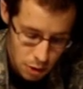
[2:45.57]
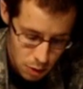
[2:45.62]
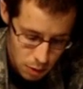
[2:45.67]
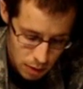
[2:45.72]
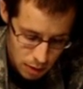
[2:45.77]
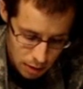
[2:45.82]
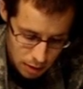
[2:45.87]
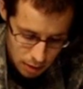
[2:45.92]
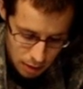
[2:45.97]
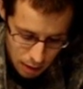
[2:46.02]
to do
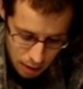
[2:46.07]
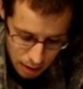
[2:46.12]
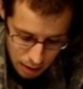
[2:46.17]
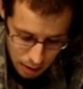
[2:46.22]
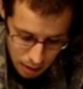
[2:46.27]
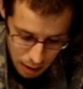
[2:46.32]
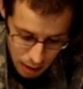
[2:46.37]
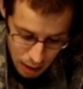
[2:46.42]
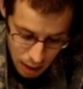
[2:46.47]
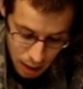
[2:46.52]
with this gun.
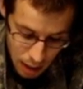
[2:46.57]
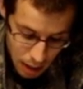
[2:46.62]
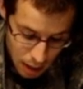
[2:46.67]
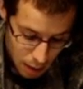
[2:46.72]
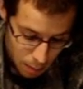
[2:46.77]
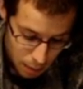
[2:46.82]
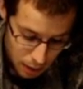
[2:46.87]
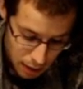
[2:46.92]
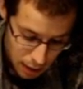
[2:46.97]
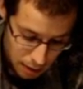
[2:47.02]

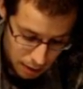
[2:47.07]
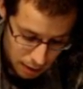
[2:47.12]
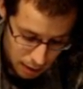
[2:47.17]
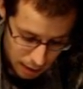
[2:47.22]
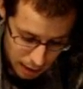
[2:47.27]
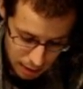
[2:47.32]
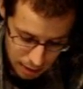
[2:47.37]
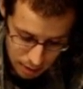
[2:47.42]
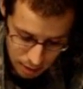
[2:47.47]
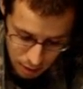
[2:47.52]
But
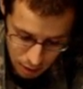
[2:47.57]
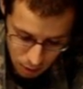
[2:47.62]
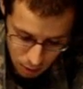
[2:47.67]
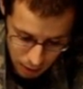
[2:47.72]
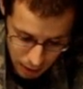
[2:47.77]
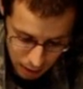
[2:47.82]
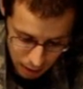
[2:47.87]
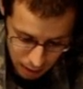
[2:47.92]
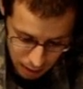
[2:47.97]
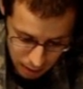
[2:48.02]
nonetheless, it's a
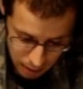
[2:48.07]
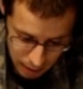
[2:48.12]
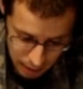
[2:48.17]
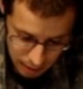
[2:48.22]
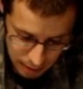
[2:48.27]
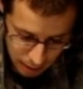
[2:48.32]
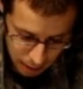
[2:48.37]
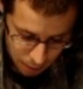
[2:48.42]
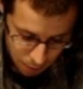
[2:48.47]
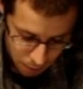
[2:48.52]
great gun, and
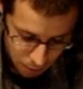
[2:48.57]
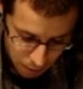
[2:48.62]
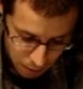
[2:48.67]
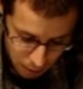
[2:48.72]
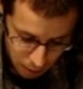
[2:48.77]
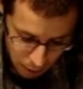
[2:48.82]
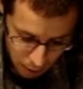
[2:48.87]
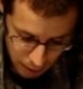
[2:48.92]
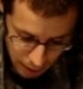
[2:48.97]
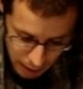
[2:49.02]
let's take a
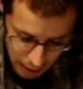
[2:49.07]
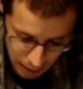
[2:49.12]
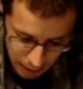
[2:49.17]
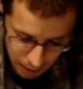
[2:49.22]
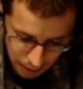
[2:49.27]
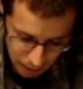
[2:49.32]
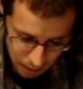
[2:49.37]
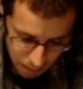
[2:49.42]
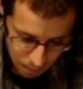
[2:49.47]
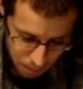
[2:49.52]
further look at
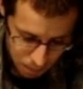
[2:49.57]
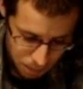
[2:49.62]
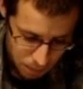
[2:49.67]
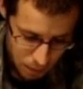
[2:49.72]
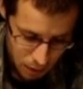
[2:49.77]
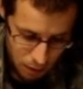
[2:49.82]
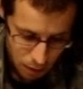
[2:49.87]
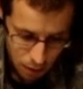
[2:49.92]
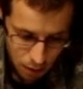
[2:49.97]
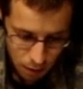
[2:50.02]
it.
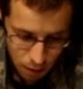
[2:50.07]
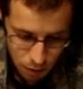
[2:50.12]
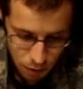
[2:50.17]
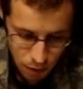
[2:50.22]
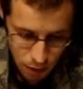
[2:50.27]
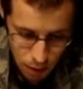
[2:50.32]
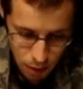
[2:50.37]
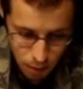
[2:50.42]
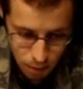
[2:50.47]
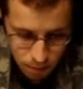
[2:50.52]

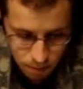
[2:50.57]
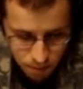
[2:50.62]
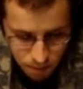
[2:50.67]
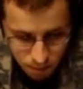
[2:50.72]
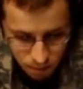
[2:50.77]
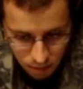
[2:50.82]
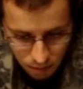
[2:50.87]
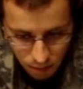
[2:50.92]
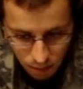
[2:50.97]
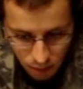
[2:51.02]
So,
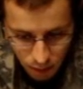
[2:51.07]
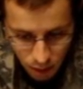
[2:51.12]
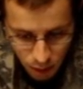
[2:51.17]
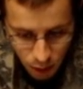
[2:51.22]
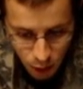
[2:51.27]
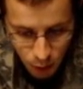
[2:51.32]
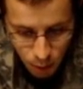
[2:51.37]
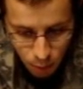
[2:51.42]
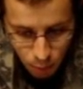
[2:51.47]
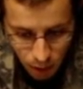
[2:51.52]

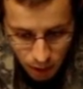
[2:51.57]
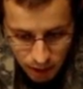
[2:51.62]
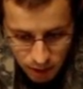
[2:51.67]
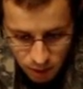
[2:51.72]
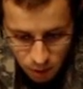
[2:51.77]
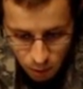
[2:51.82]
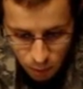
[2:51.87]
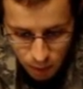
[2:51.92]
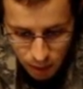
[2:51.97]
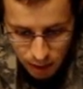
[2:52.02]
it
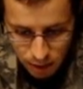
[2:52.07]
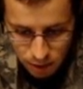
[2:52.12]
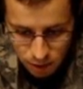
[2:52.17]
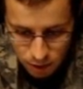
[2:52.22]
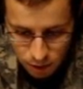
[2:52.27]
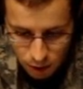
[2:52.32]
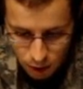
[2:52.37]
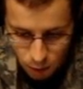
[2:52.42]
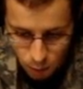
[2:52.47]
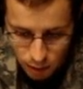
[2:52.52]
breaks open as
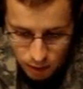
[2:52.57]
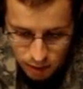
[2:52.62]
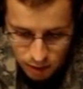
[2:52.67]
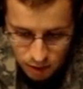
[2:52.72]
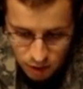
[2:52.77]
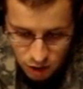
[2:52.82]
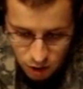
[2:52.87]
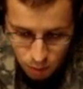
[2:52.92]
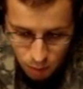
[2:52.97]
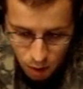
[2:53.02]
so with
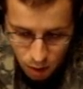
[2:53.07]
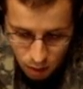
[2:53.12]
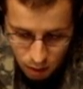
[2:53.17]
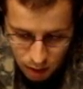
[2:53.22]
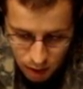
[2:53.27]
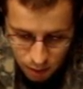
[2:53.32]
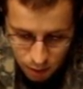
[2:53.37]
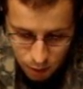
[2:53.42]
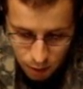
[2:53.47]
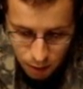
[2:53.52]
this
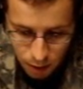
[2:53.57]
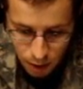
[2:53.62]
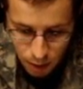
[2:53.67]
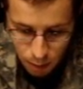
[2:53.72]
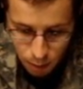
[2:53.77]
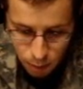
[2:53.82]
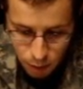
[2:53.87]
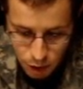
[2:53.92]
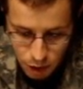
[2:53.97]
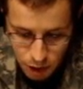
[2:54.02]
small lever.
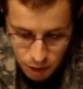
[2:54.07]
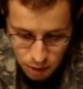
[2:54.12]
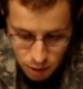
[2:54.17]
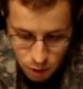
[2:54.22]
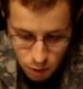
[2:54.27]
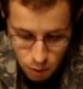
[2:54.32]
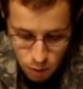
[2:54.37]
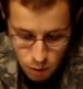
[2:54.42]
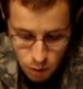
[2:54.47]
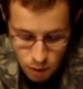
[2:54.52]
Pushing it
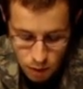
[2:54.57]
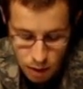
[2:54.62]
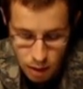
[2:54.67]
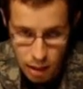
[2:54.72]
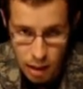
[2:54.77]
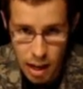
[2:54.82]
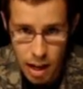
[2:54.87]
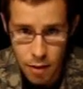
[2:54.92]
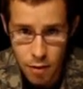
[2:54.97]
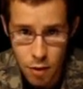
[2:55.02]
to the
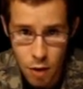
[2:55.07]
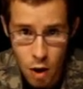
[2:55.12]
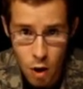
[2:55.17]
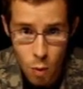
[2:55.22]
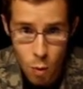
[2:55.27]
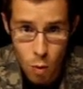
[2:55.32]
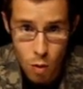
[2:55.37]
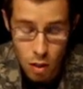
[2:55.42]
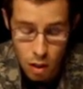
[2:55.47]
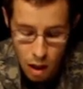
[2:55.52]
left
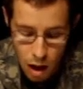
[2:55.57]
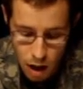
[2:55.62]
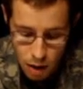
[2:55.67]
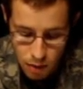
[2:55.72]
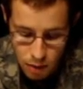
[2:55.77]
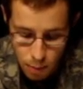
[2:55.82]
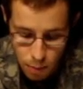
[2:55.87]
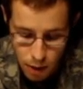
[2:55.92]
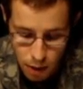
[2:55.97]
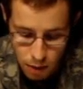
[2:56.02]
will
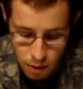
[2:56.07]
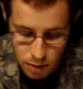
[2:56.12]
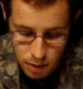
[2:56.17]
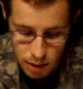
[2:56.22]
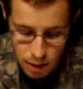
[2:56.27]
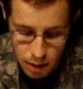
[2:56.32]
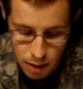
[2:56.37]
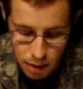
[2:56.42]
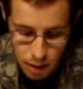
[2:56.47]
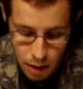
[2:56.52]
lock the
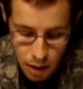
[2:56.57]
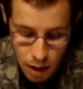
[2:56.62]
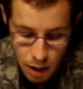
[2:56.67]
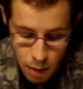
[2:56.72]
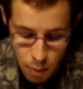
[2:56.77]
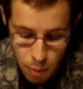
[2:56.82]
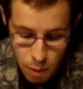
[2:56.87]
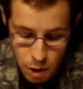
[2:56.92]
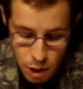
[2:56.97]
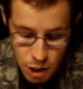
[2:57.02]
barrels in.
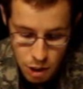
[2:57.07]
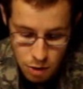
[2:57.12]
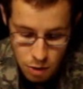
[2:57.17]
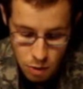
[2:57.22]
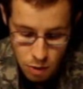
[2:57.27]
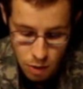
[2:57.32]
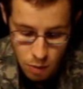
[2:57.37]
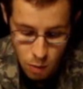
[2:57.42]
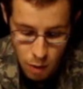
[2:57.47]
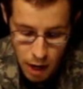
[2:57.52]
Pushing it
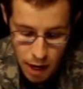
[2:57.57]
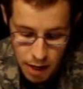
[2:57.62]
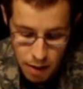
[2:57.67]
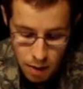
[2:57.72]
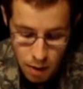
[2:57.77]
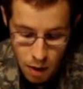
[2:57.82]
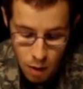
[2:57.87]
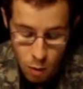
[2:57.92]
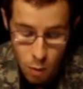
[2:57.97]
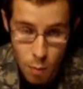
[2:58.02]
to the
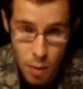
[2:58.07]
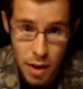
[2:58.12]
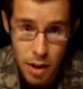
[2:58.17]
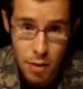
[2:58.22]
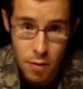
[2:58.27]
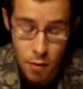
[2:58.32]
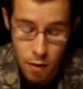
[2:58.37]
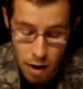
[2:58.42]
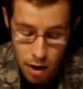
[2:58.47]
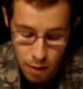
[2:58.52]
right will
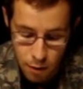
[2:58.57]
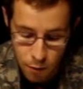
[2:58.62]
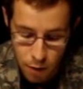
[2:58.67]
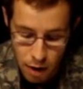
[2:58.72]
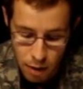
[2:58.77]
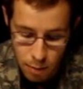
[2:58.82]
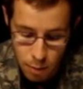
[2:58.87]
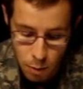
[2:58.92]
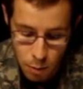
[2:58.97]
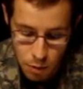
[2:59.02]
make it
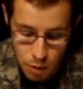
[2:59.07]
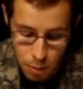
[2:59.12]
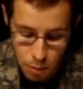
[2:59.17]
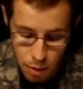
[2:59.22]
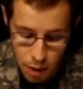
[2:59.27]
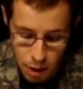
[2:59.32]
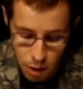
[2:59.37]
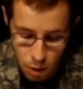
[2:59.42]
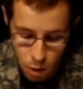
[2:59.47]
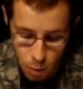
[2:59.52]
vulnerable to
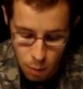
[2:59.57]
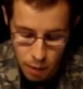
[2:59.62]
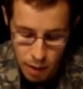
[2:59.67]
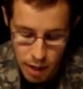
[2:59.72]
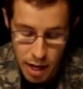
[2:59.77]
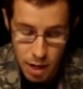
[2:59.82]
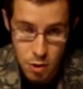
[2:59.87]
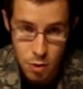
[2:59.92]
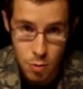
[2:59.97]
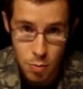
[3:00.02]
break open
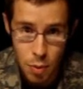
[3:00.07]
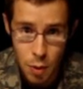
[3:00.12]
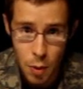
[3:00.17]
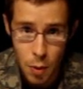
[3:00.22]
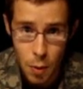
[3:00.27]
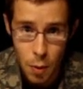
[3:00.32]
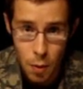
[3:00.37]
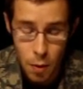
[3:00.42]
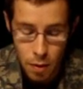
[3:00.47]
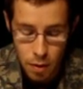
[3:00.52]
as you
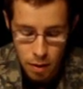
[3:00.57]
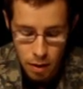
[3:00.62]
pull.